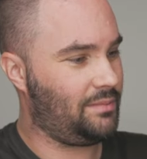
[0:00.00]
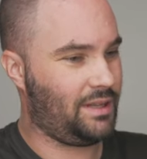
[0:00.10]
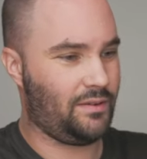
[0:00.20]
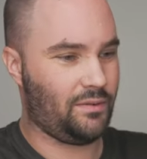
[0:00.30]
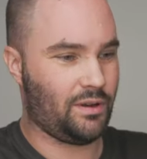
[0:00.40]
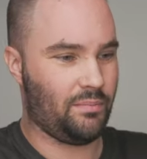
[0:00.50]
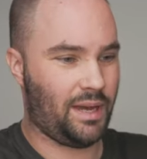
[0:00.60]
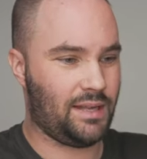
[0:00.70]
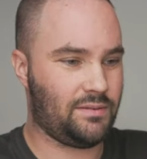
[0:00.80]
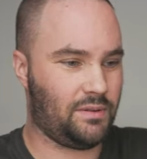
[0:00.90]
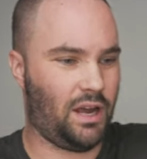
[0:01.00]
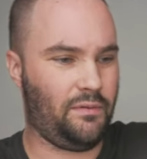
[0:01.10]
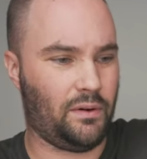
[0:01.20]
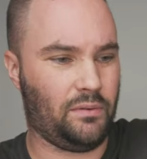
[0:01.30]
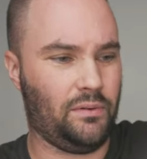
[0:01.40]
I mean, compared to an
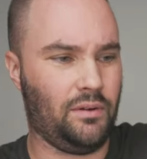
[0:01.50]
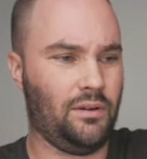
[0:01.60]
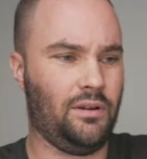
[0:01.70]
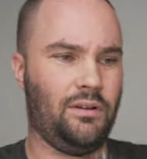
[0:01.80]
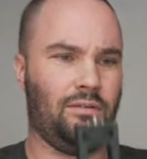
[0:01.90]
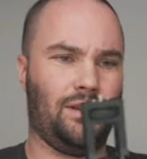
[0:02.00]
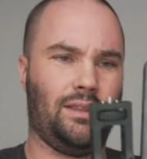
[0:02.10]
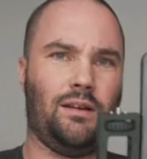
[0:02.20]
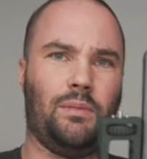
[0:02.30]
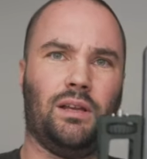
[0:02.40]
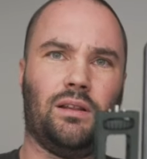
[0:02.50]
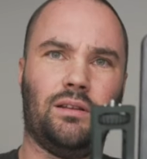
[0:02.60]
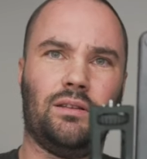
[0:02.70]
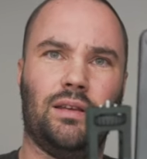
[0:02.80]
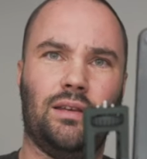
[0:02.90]
iPhone, right there, I mean,
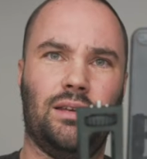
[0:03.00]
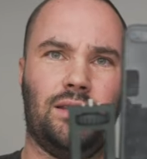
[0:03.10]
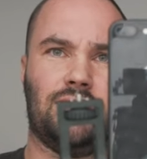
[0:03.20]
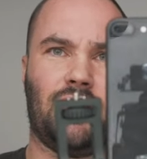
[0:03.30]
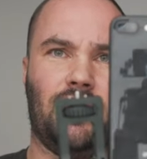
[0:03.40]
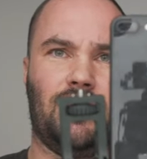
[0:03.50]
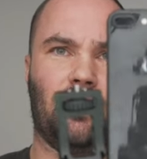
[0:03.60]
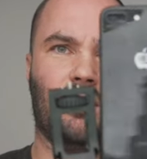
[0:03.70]
look, it's tiny,